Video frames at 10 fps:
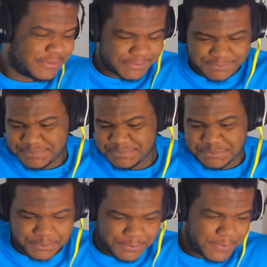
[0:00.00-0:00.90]

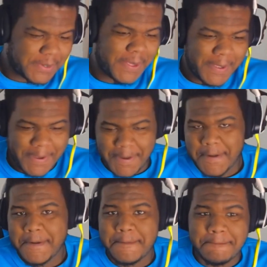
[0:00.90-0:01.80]
(silence)